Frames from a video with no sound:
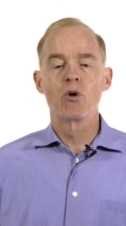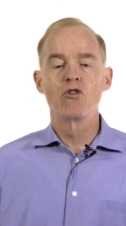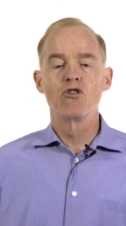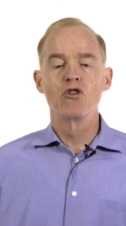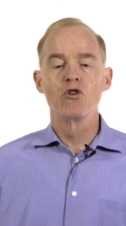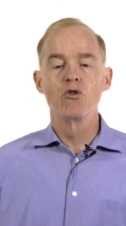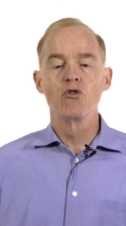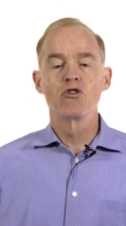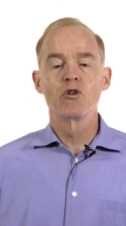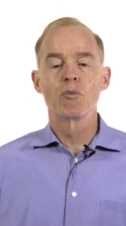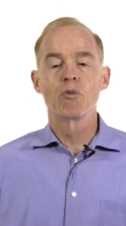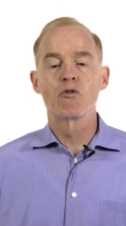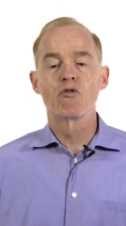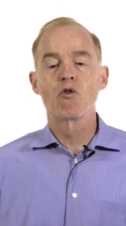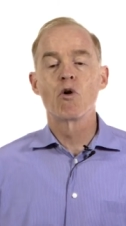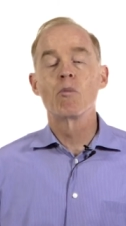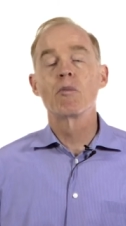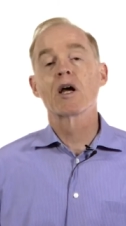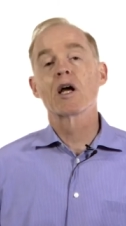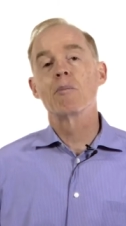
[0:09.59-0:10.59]
is used to
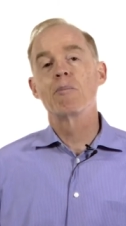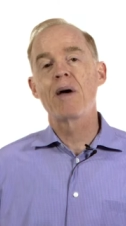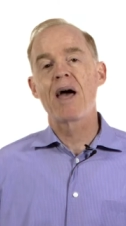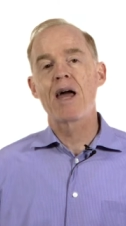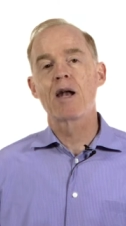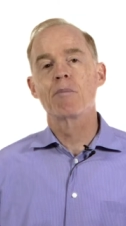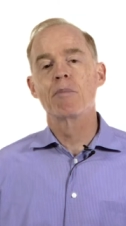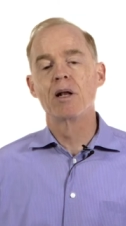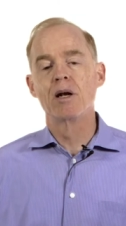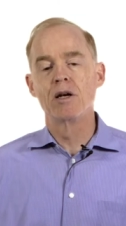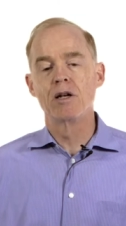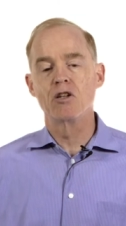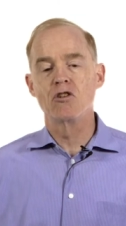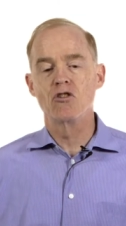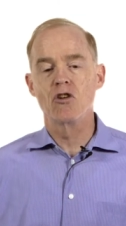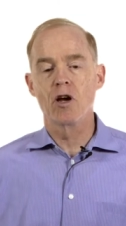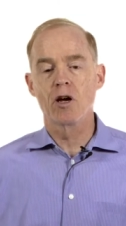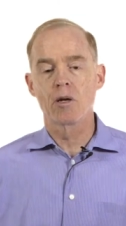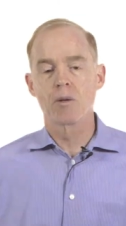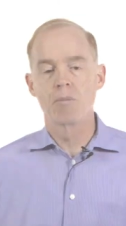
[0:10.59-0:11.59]
perform a compatibility
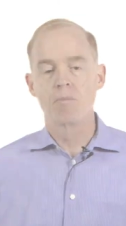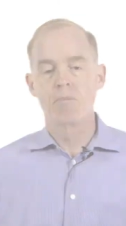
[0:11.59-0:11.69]
check.